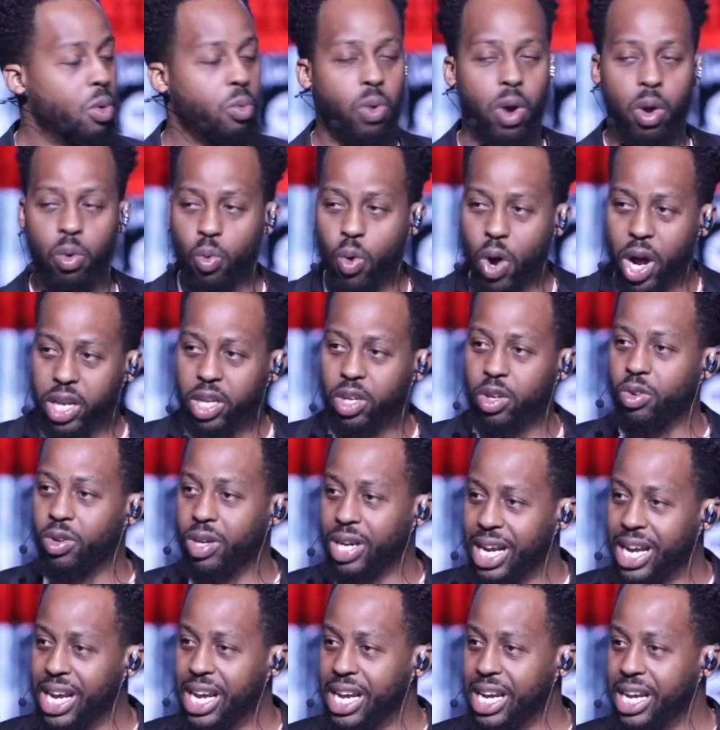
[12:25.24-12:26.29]
when what you
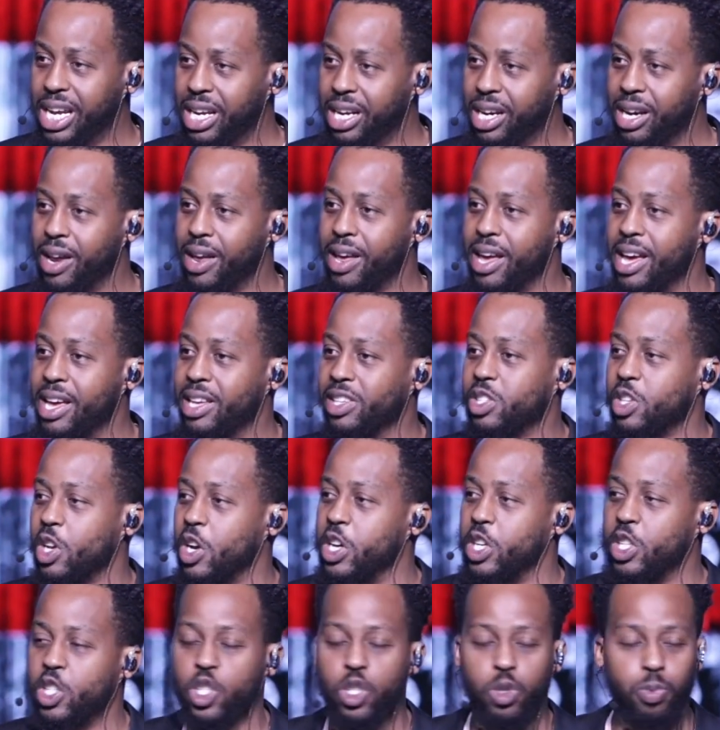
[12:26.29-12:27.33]
need is
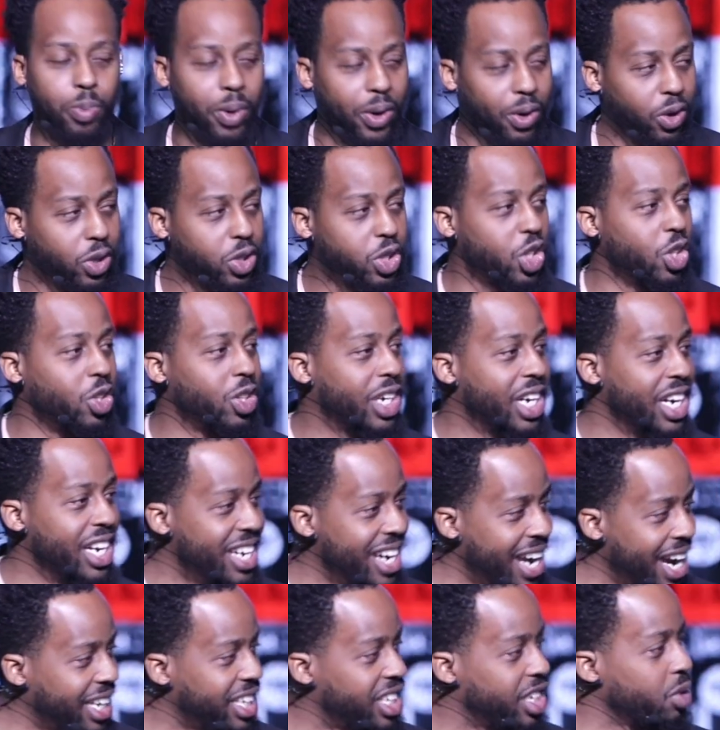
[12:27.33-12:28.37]
a spiritual
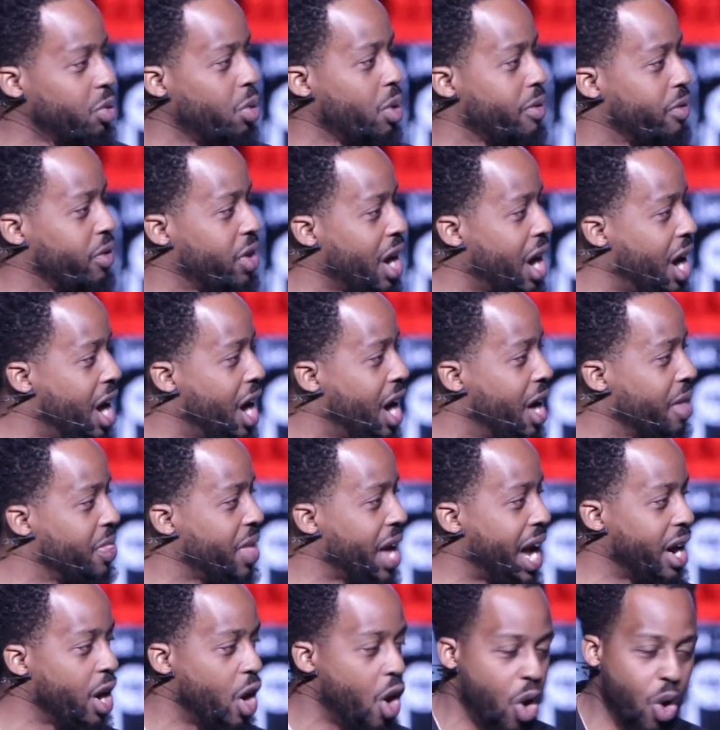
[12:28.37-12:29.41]
connection with God
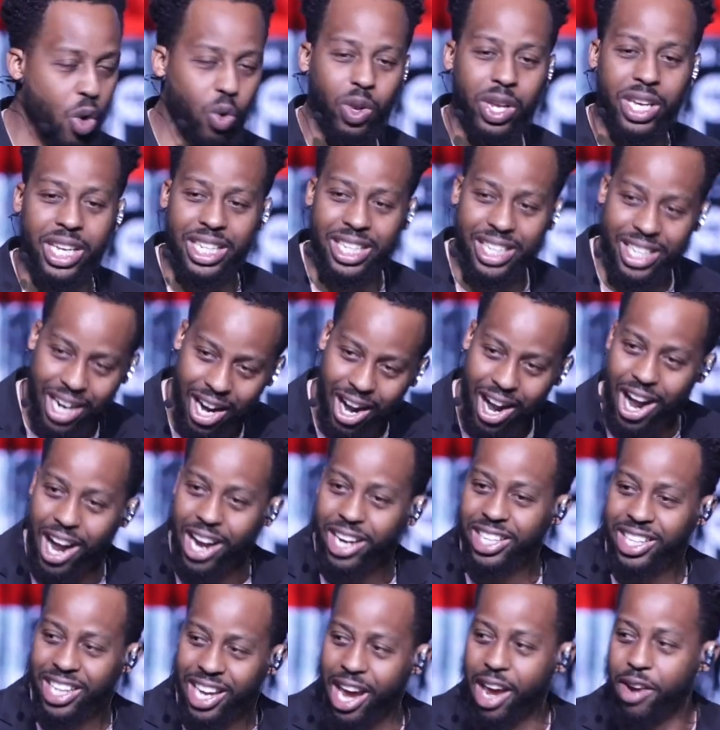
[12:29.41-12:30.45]
that only
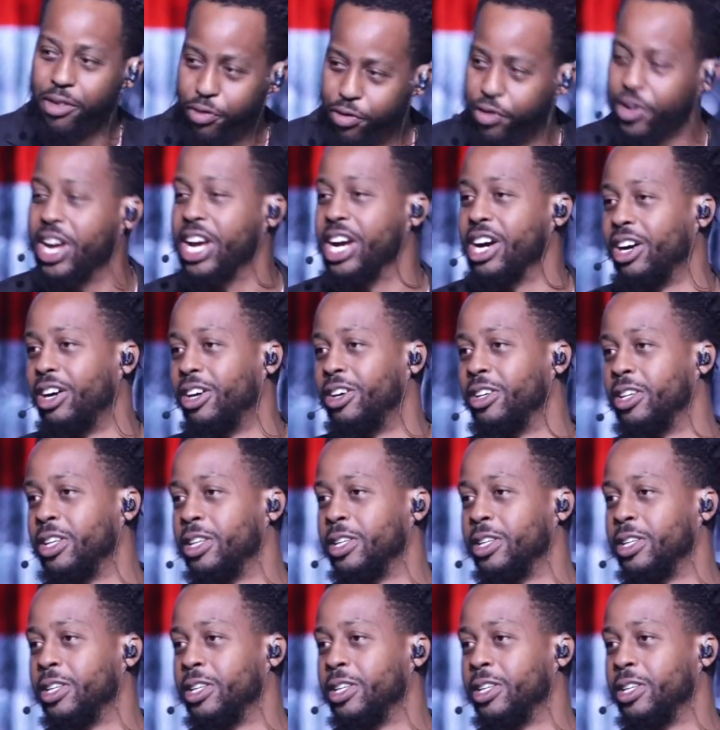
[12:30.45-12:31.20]
God can fill.